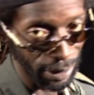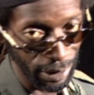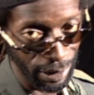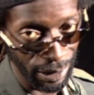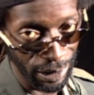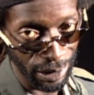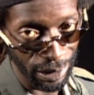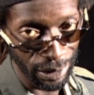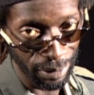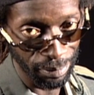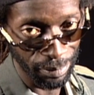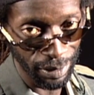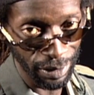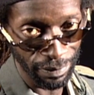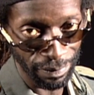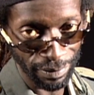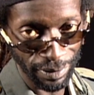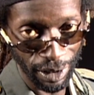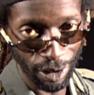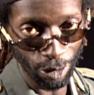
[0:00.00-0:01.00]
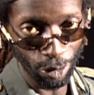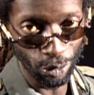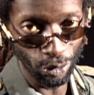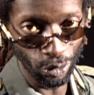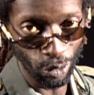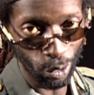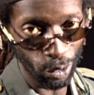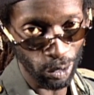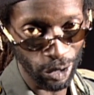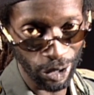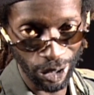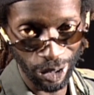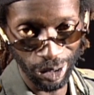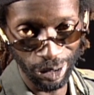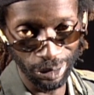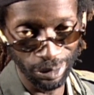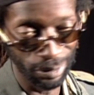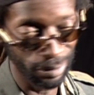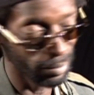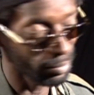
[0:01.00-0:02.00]
Even if they don't
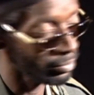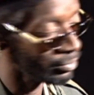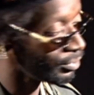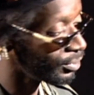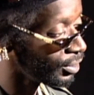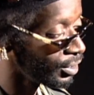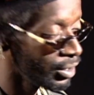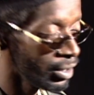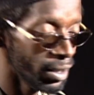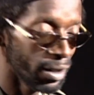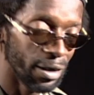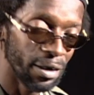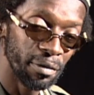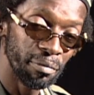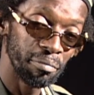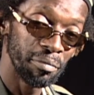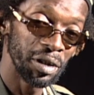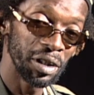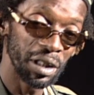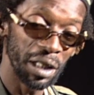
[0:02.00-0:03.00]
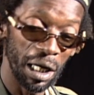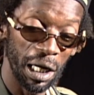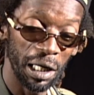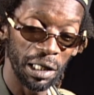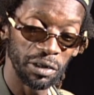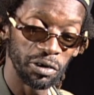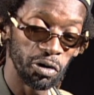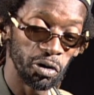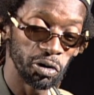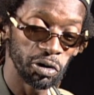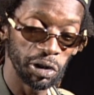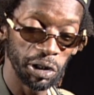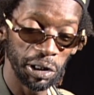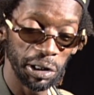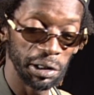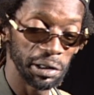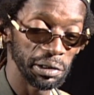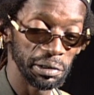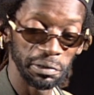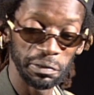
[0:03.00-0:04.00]
nothing. Because
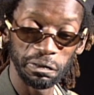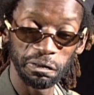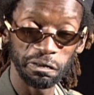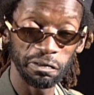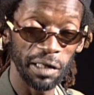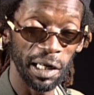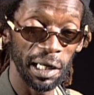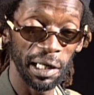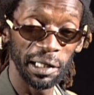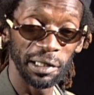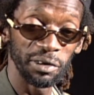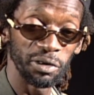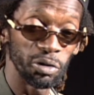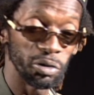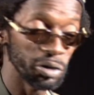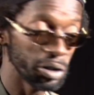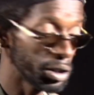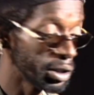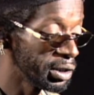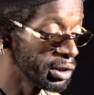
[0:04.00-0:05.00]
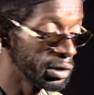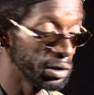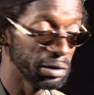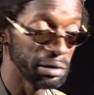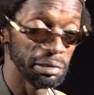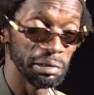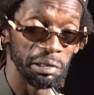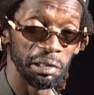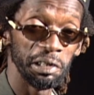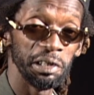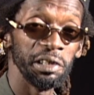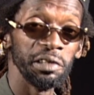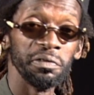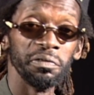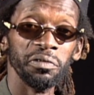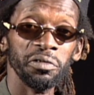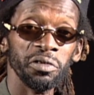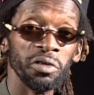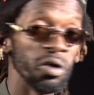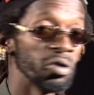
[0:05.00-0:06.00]
nothing for nothing leave
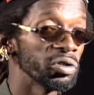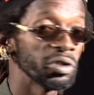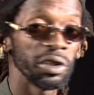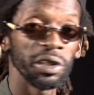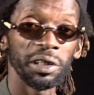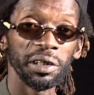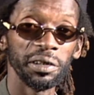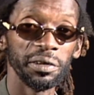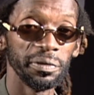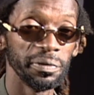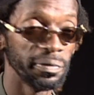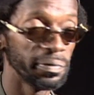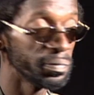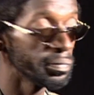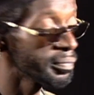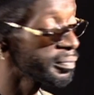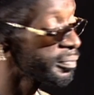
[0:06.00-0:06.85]
nothing.